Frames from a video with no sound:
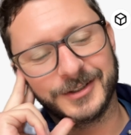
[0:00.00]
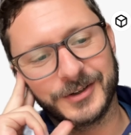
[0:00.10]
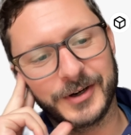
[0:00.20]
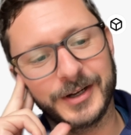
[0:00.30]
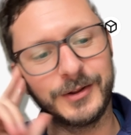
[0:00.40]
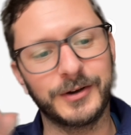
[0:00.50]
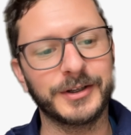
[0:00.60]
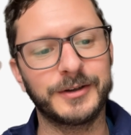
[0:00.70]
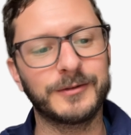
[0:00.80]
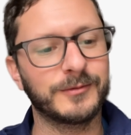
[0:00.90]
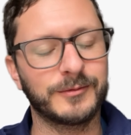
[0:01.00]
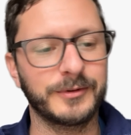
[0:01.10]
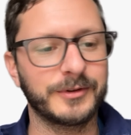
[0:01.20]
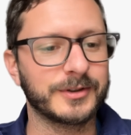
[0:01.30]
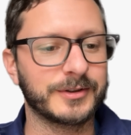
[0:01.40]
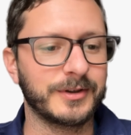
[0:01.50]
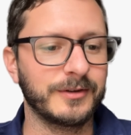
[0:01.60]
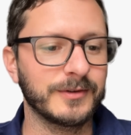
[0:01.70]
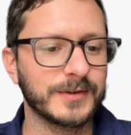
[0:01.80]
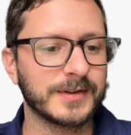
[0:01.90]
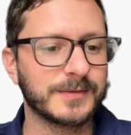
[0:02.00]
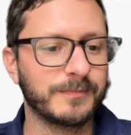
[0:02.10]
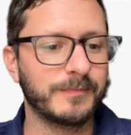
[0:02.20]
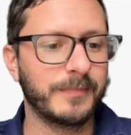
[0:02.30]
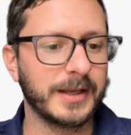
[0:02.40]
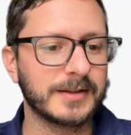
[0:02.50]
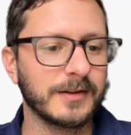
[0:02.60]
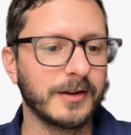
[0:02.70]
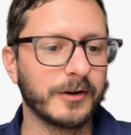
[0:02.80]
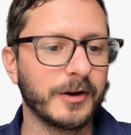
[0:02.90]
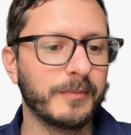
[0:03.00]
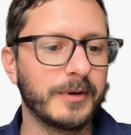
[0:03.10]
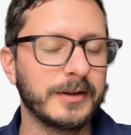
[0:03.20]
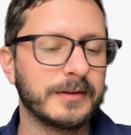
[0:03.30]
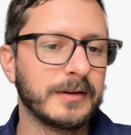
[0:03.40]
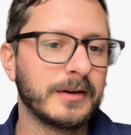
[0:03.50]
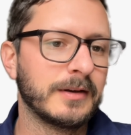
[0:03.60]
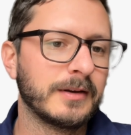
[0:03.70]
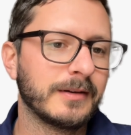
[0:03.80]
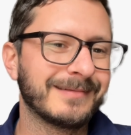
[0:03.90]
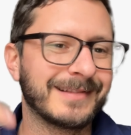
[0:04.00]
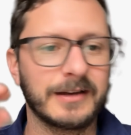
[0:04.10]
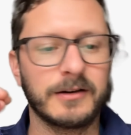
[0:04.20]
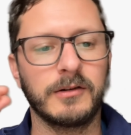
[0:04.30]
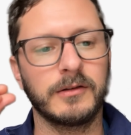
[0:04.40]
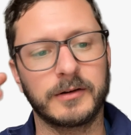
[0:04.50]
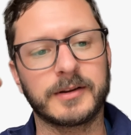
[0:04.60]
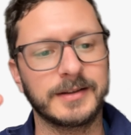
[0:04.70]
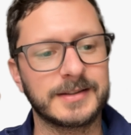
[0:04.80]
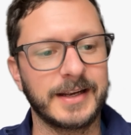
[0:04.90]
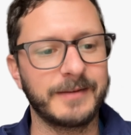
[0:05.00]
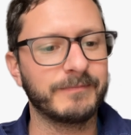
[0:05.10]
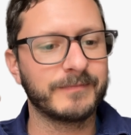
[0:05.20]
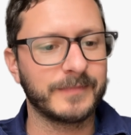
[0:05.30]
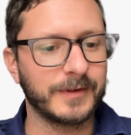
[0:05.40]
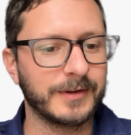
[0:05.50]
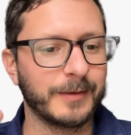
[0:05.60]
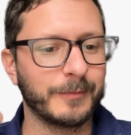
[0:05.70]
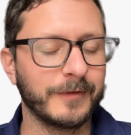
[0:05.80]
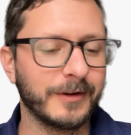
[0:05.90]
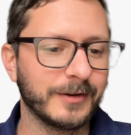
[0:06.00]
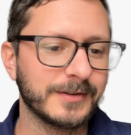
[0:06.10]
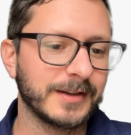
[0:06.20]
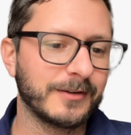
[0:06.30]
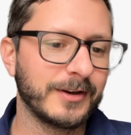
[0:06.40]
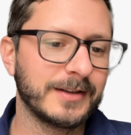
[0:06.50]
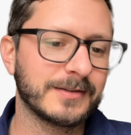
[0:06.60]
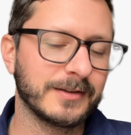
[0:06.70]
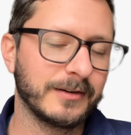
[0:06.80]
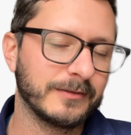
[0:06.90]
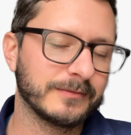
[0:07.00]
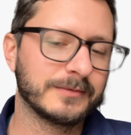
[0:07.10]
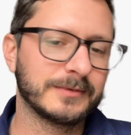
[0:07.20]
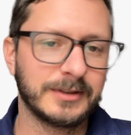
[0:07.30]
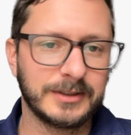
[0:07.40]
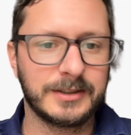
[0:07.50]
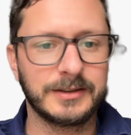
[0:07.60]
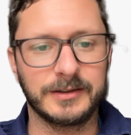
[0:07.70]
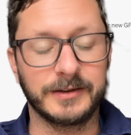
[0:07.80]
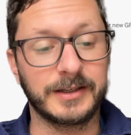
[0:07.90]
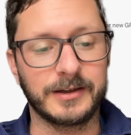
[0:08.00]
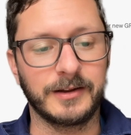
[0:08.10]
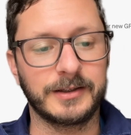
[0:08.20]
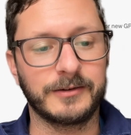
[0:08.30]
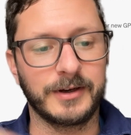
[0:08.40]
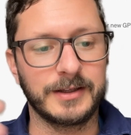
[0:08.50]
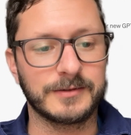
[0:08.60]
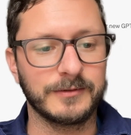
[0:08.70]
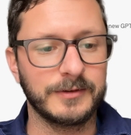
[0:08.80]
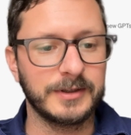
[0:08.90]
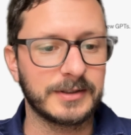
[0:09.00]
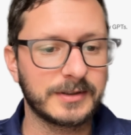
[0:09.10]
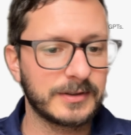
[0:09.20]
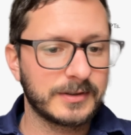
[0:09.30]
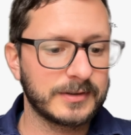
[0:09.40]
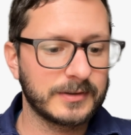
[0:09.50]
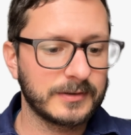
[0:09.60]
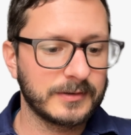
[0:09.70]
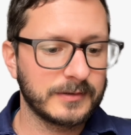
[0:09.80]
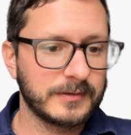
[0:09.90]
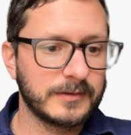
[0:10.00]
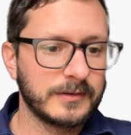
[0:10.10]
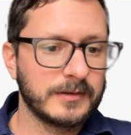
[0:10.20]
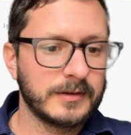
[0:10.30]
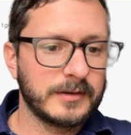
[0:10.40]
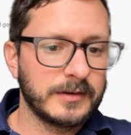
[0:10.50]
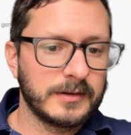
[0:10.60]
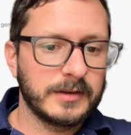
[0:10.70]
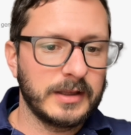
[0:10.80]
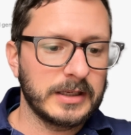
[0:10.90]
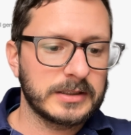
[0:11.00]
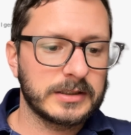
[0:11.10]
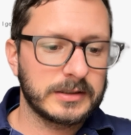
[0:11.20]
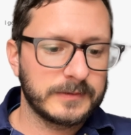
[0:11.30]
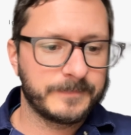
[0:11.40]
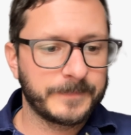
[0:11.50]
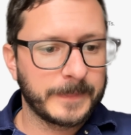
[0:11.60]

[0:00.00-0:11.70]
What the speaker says: to generate a logo. We'll just use its base logo, but they all look the same, the type of logos they create, so, or that DALL-E creates through this. Yes.